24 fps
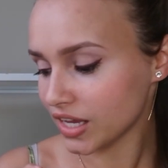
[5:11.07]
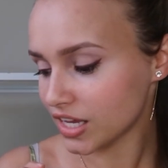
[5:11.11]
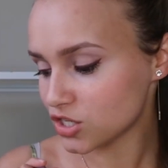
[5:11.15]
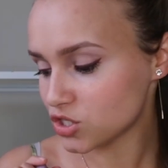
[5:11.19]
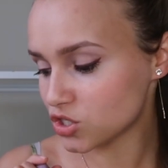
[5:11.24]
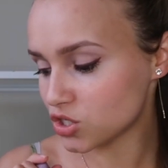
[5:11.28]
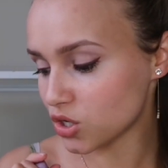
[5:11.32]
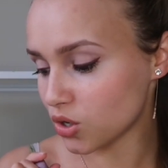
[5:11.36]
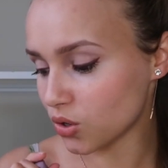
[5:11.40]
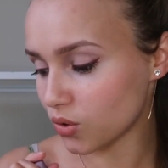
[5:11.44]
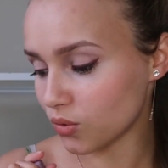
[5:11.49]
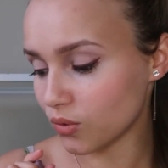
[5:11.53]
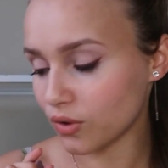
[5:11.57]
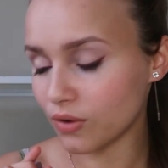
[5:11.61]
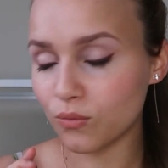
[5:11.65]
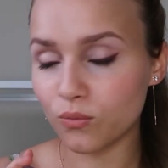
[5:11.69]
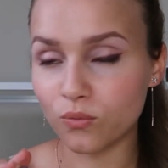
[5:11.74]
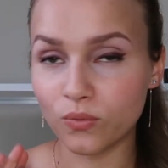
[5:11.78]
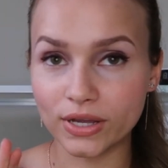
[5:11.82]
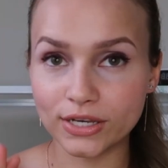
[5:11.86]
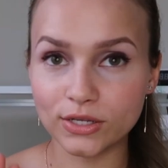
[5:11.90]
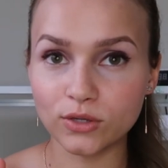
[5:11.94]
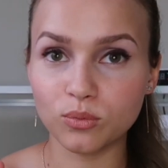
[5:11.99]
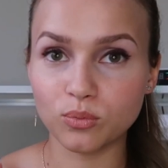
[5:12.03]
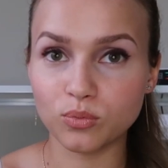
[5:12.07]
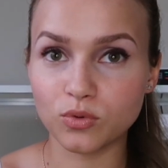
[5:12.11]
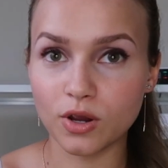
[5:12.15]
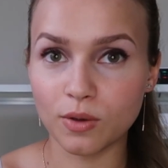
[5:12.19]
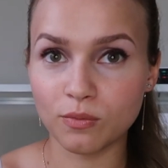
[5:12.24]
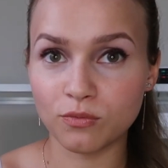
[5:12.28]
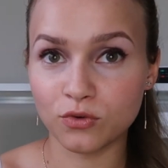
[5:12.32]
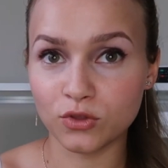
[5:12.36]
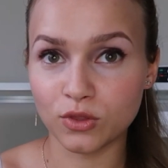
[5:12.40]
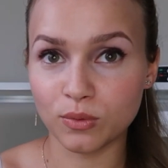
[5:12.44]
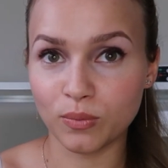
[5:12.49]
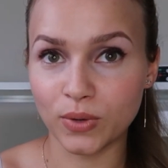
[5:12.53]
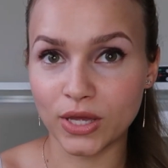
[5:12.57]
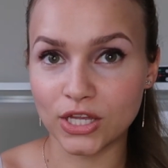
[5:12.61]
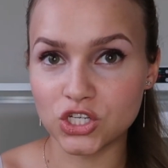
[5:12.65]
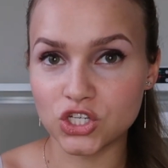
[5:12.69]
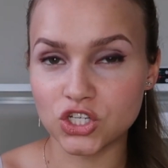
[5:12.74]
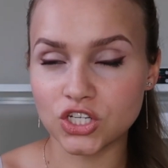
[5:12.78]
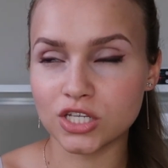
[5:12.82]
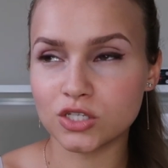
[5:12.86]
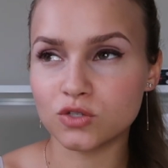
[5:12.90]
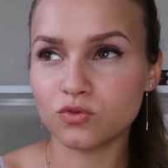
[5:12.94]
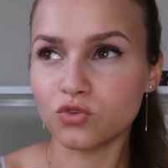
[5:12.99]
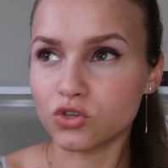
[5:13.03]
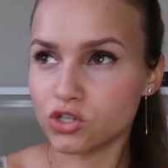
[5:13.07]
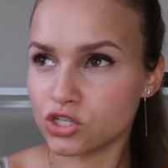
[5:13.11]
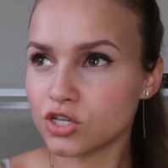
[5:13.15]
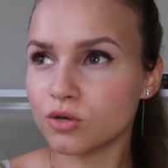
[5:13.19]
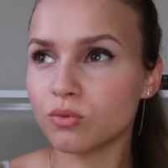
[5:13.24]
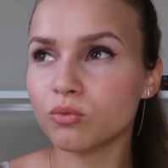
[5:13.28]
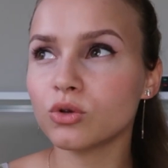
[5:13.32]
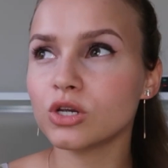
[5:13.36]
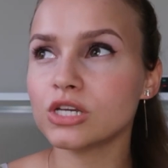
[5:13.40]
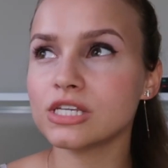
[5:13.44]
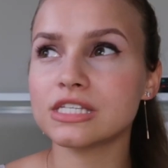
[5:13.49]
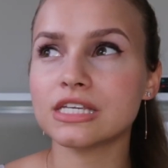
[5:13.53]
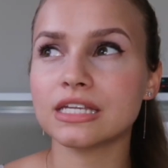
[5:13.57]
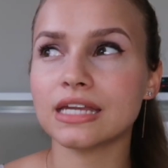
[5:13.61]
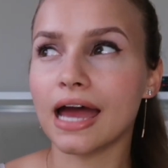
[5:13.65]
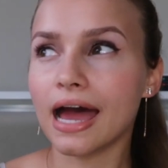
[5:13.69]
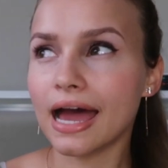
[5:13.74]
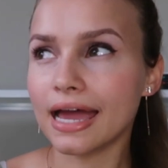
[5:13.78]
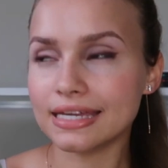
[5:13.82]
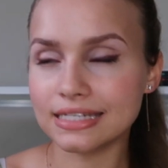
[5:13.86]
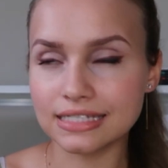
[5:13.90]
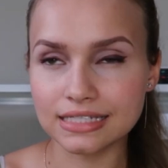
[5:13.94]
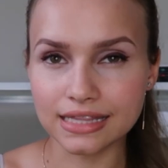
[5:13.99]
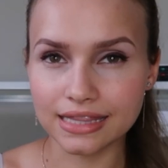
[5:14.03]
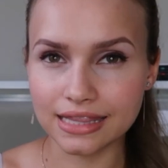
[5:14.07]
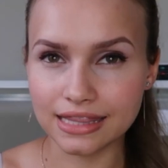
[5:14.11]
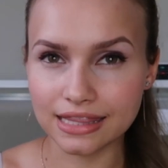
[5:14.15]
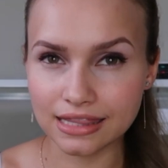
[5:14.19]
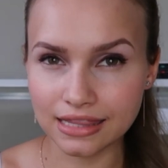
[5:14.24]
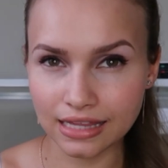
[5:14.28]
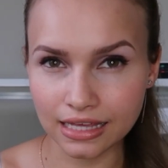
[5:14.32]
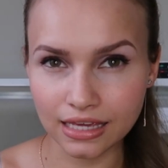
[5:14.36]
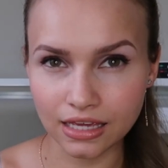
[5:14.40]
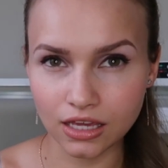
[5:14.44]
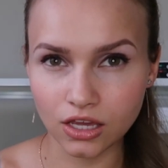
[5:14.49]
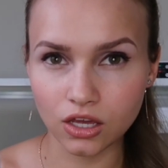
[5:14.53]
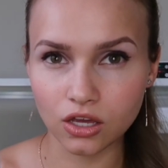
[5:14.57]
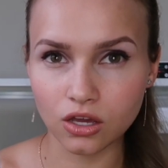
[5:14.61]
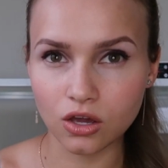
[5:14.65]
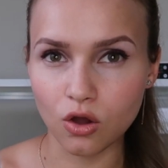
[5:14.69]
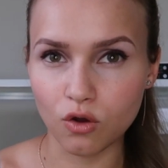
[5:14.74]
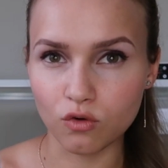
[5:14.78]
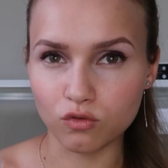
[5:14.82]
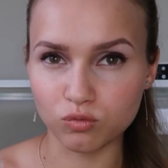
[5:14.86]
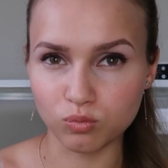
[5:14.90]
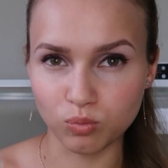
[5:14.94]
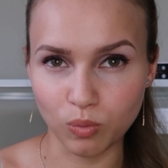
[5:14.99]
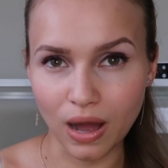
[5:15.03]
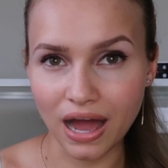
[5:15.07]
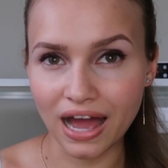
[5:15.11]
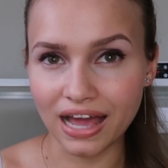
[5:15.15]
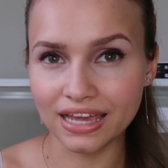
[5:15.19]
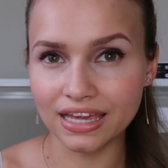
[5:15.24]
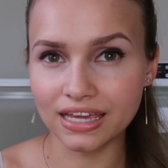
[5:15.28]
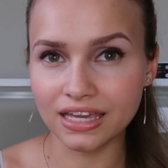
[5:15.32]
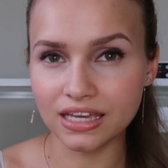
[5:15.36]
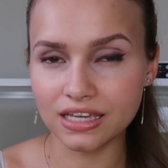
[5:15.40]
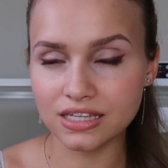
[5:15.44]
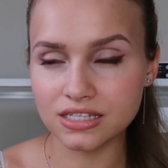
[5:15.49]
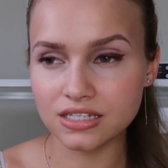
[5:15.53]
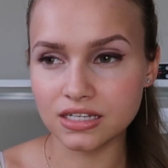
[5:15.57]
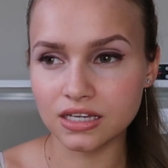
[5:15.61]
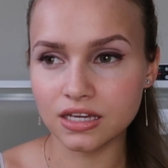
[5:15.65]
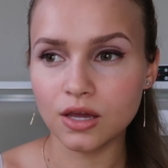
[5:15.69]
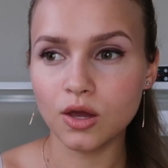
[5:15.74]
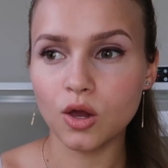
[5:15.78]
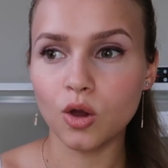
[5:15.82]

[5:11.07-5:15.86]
so when you prep for the bench test for some reason I didn't think of buying it